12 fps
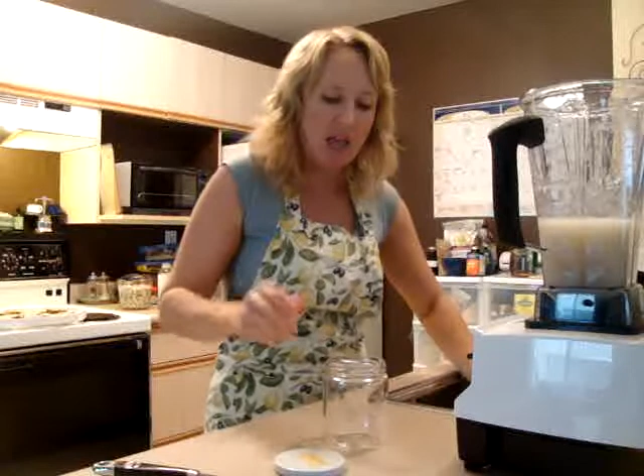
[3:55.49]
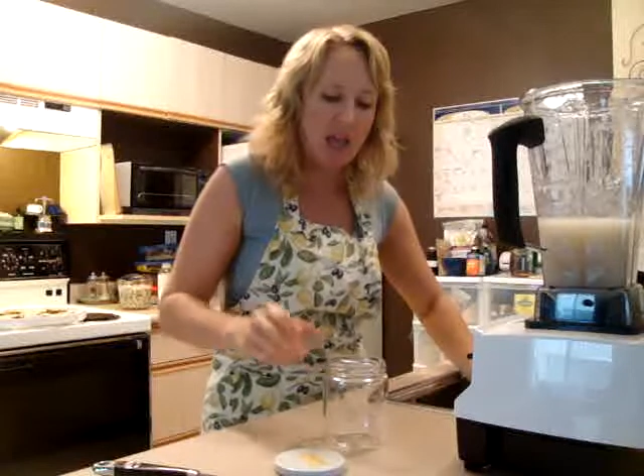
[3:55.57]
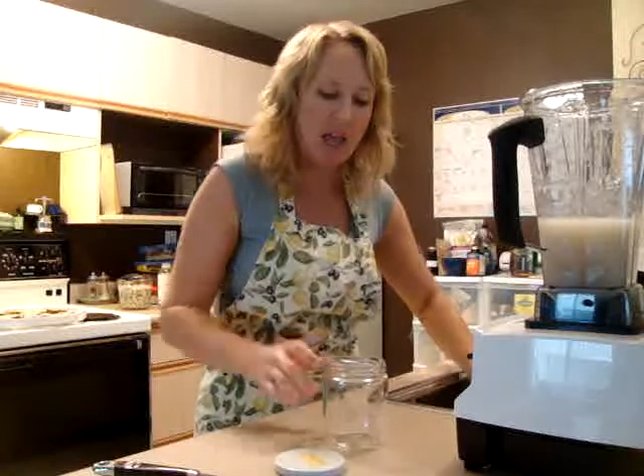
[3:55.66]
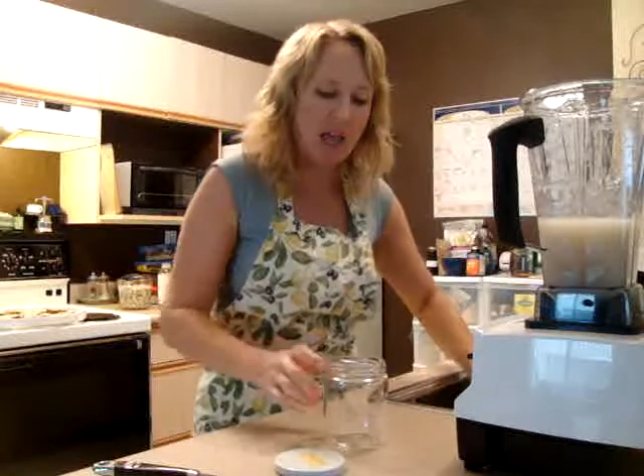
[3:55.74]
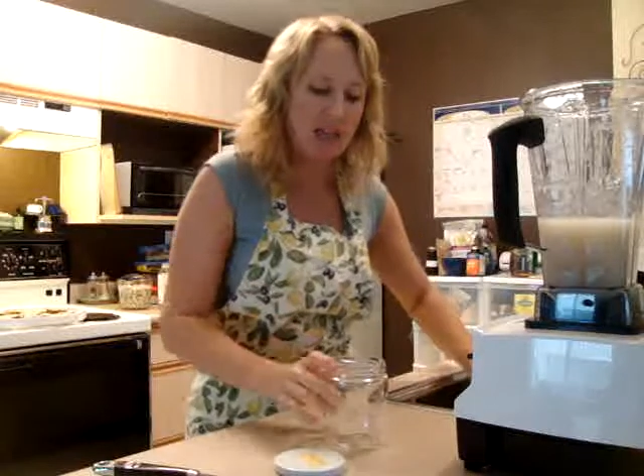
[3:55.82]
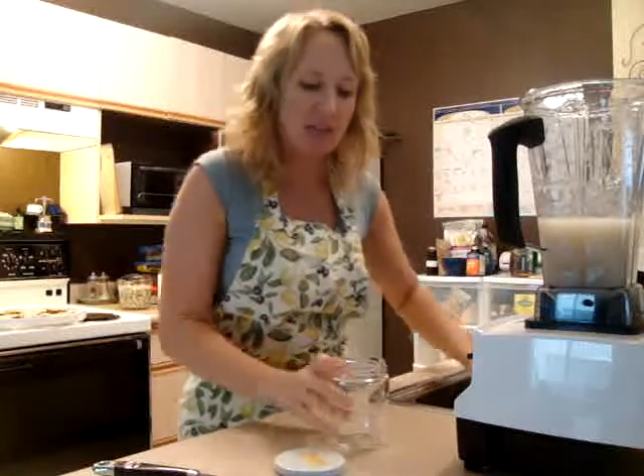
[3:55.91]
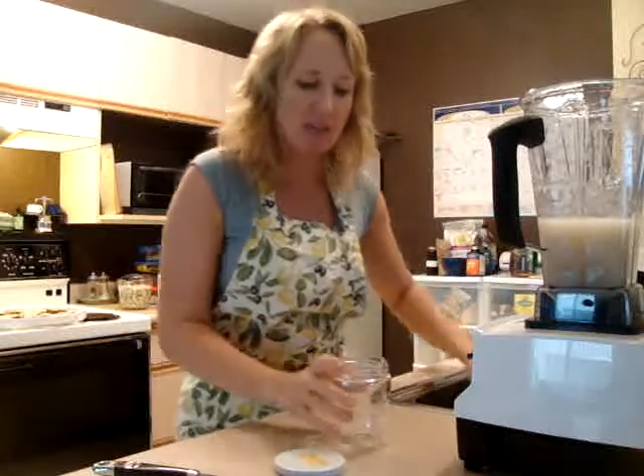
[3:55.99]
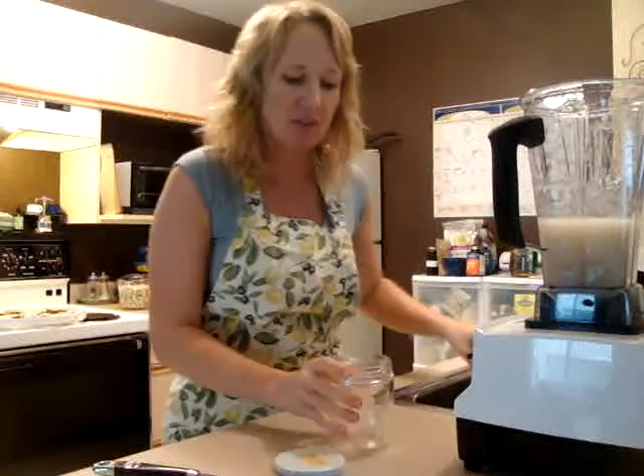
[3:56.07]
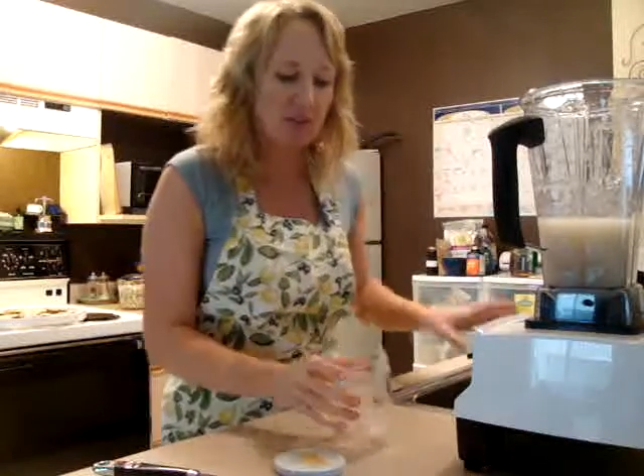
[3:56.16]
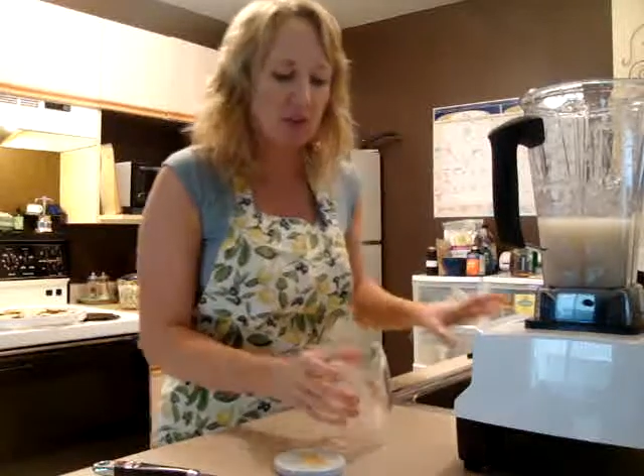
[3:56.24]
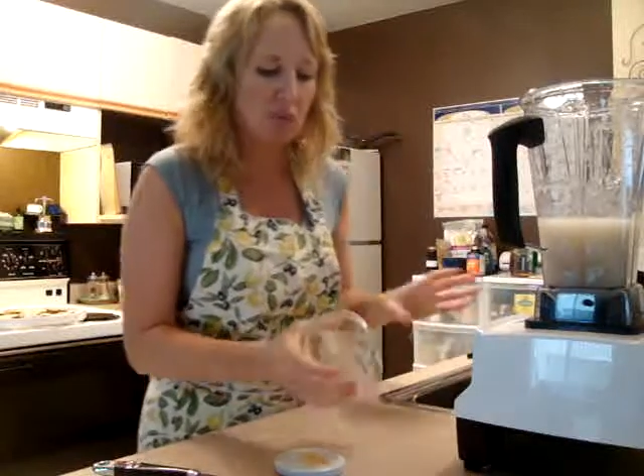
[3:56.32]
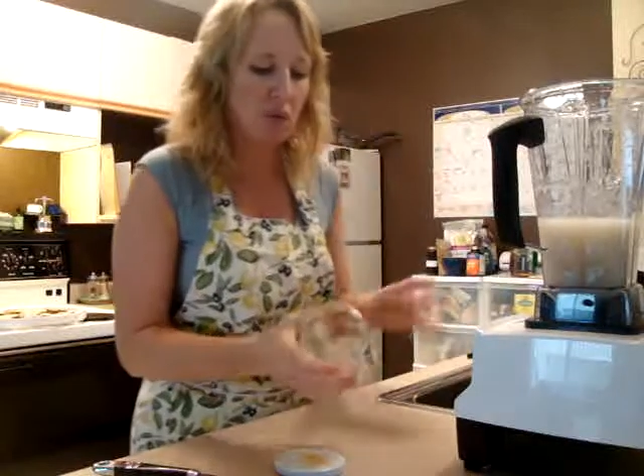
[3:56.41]
and
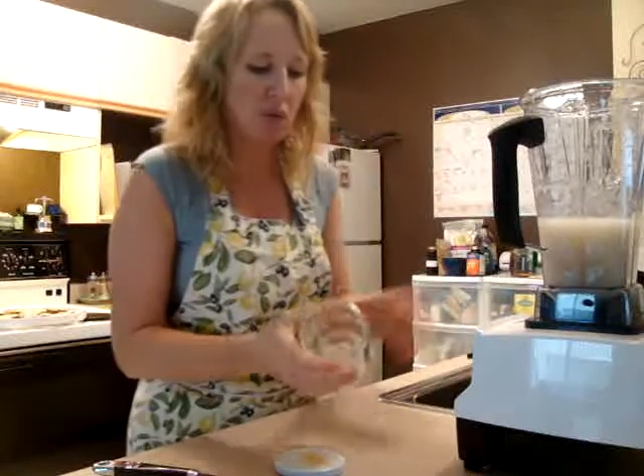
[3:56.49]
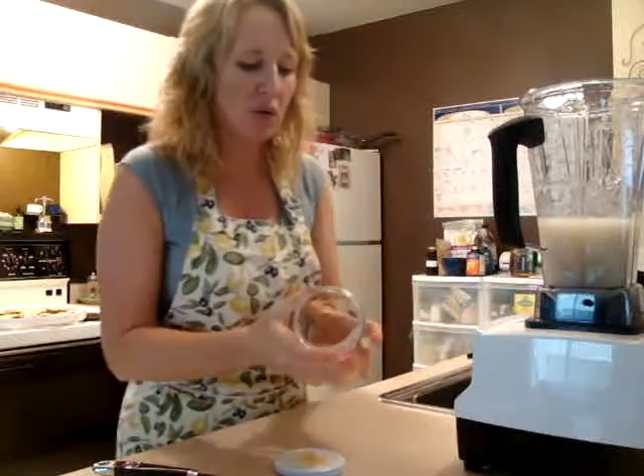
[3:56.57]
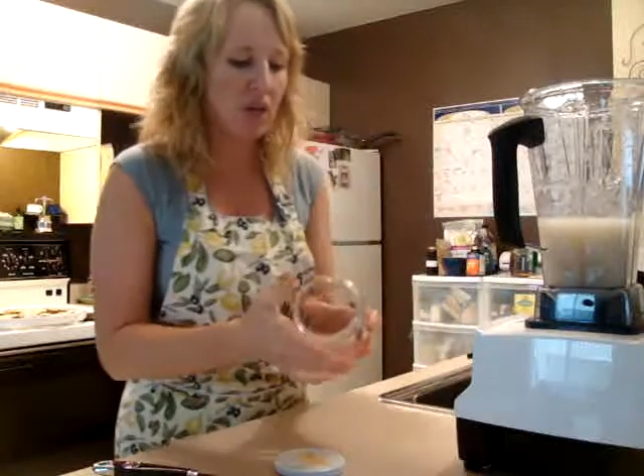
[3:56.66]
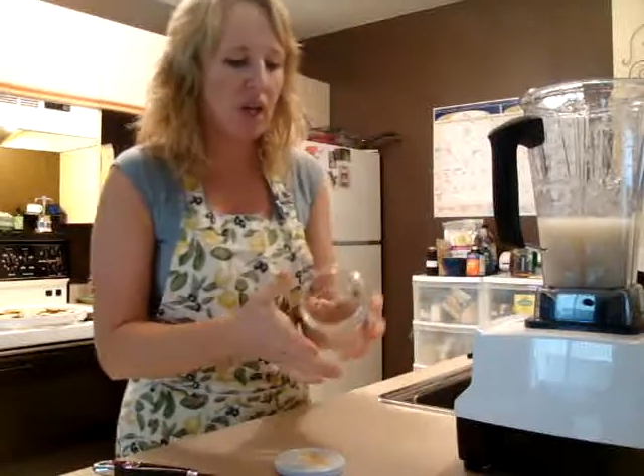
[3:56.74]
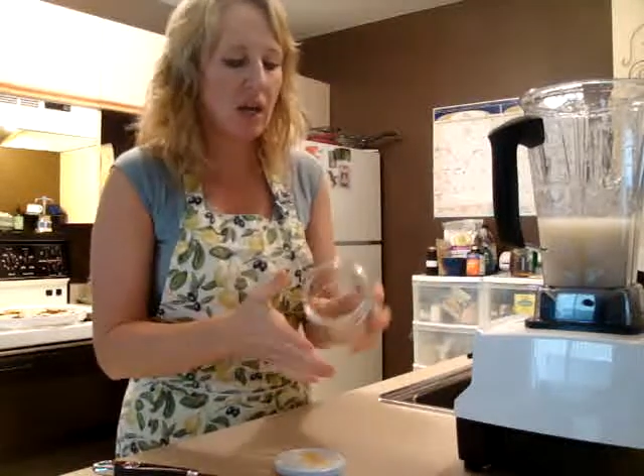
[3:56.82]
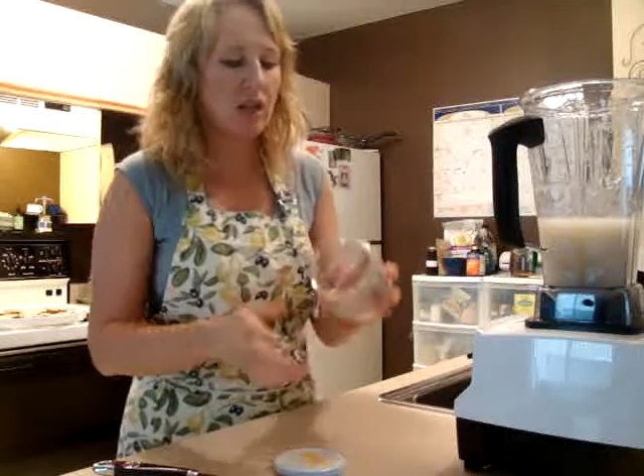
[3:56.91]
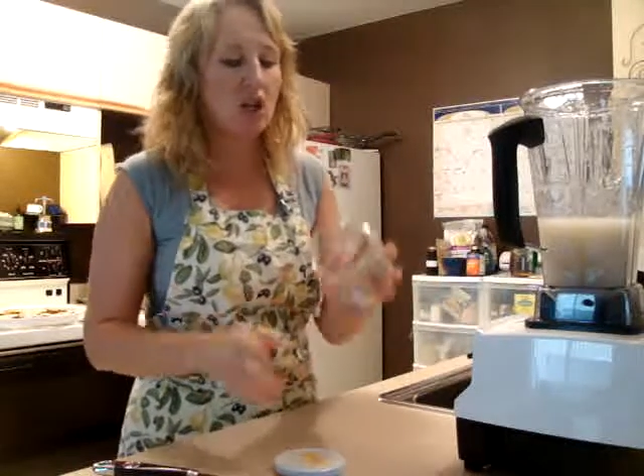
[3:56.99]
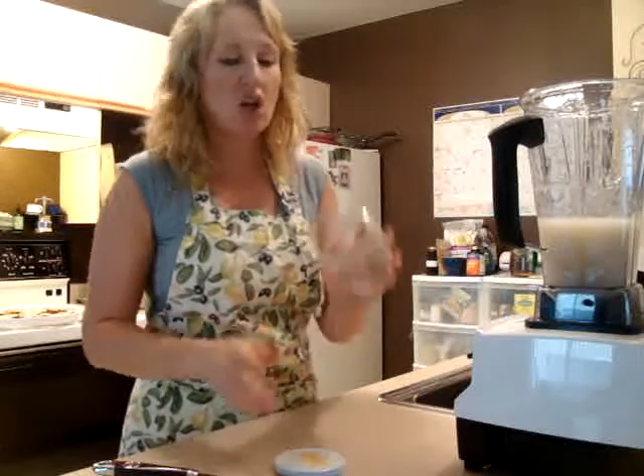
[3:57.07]
the